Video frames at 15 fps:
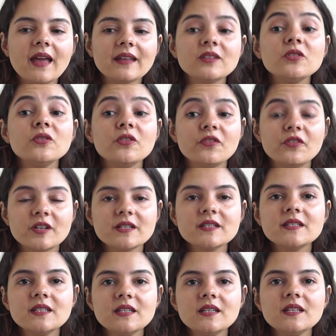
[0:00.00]
At
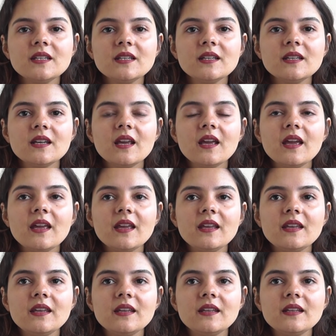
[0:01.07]
university,
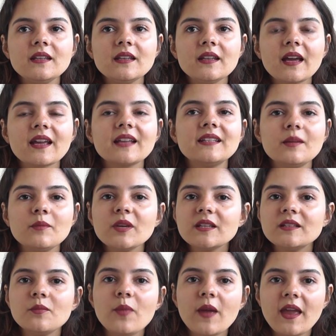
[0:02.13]
in
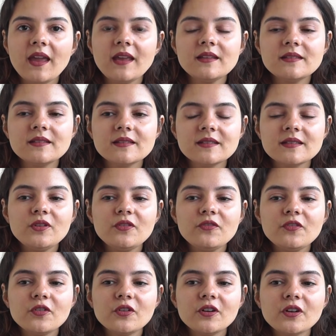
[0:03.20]
academic debates,
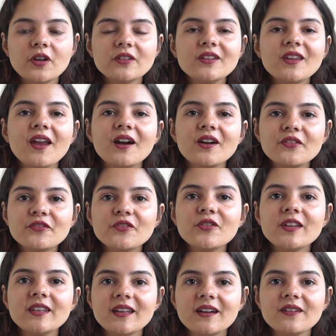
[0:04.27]
if you are not
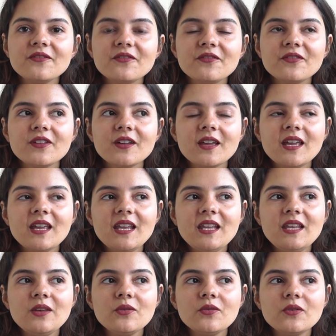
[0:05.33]
careful enough,
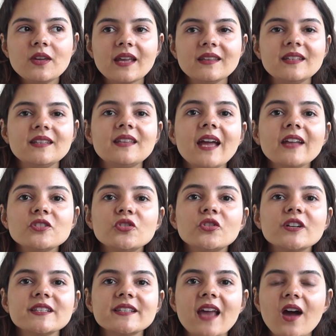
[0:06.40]
you can detach
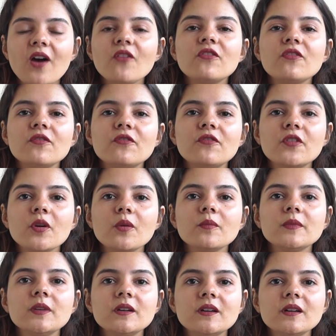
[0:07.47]
yourself
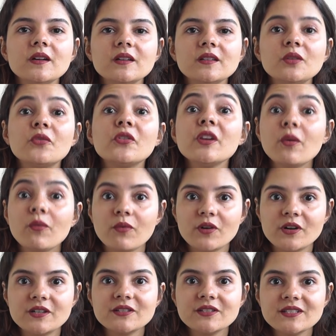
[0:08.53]
from the real
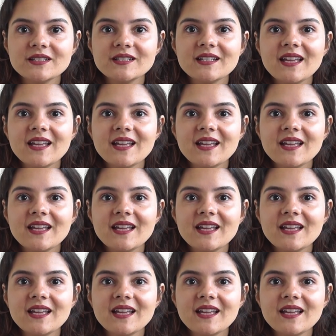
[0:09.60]
world